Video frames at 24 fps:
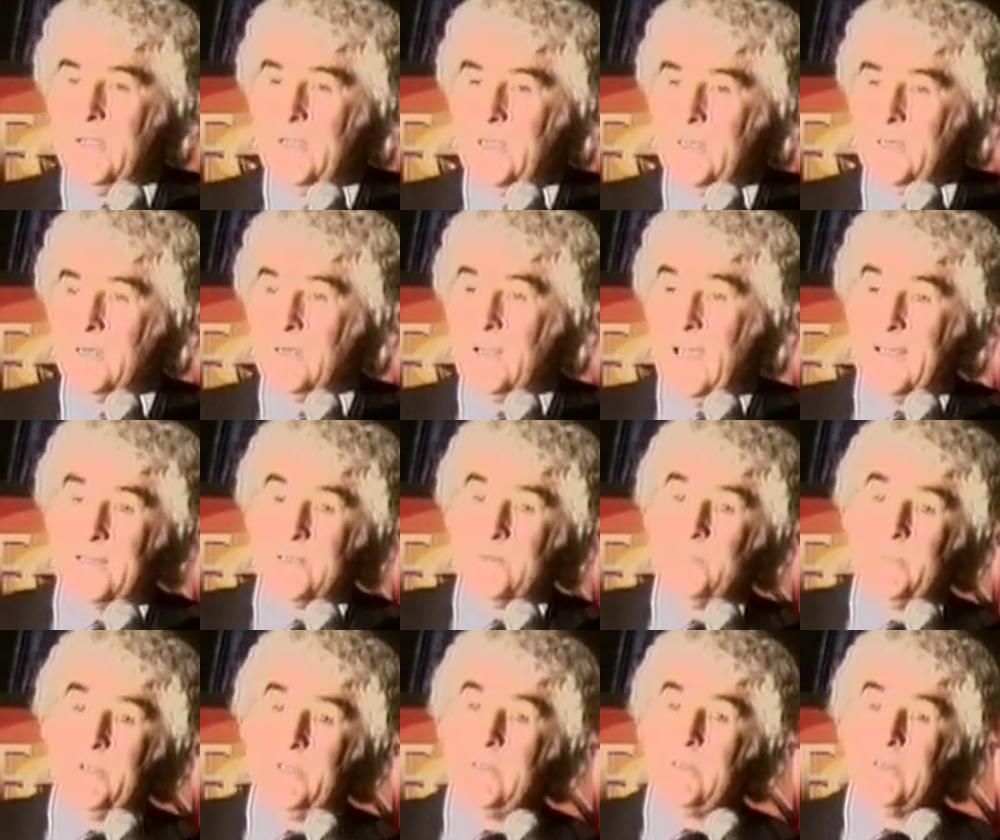and got
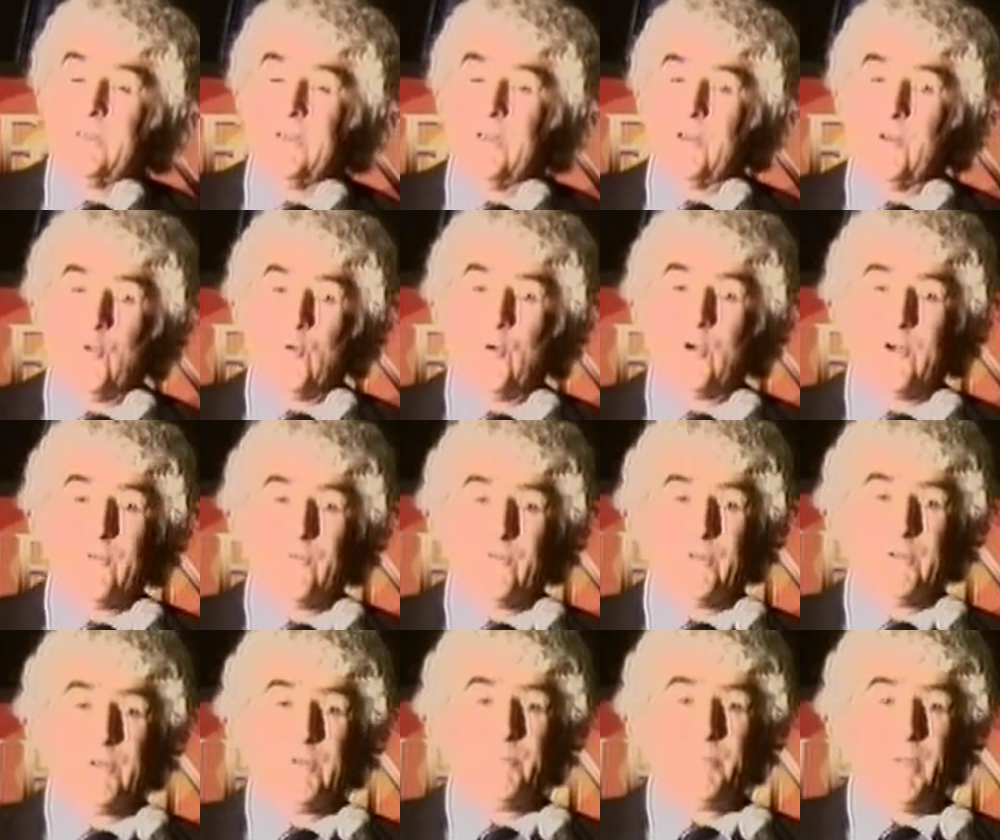to be the lawyer
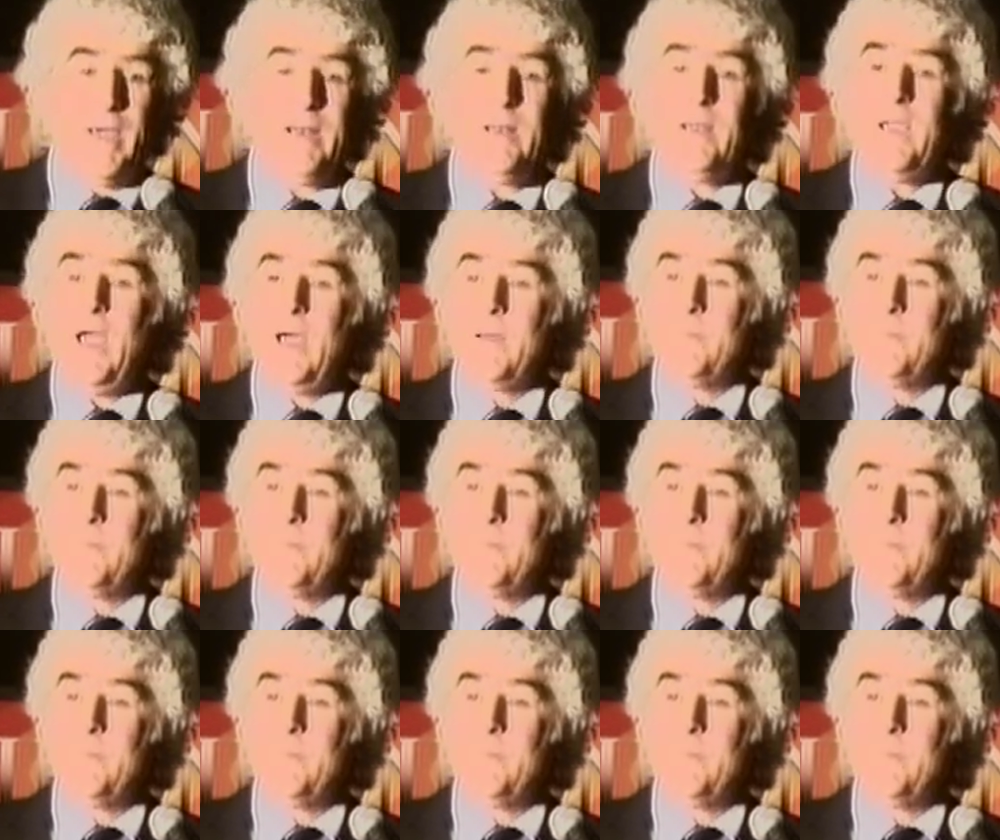for the Pentagon